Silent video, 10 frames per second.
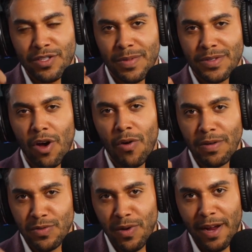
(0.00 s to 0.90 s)
He's almost
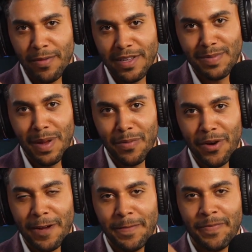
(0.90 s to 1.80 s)
always right with his
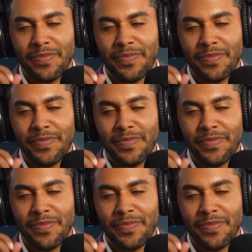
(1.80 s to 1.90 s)
memory.